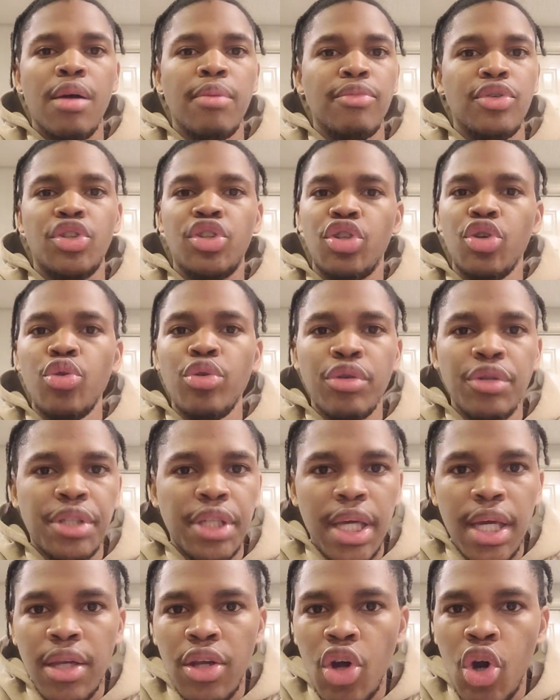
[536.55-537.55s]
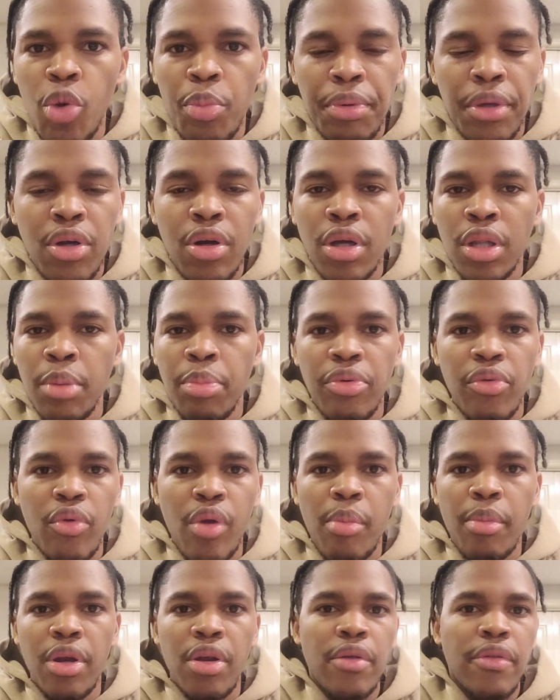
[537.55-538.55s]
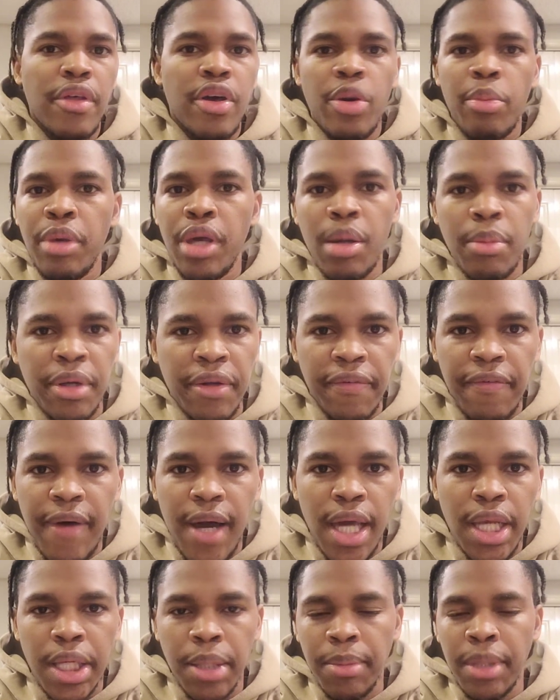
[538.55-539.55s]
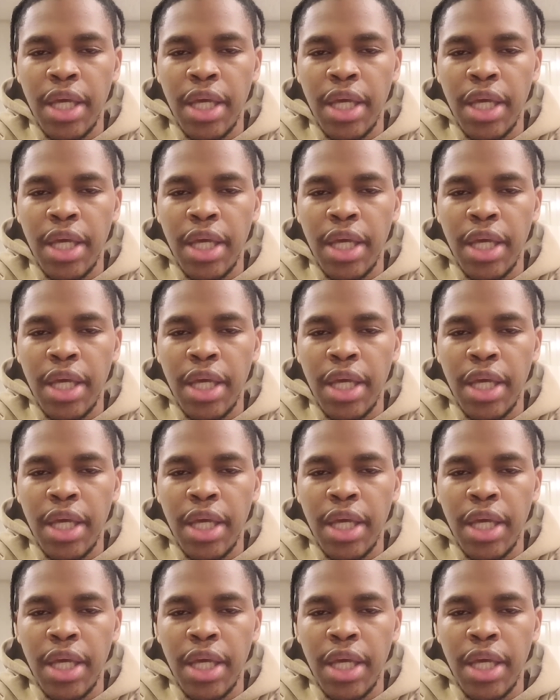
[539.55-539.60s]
Shooters getting open on the perimeter, they'll be able to find them.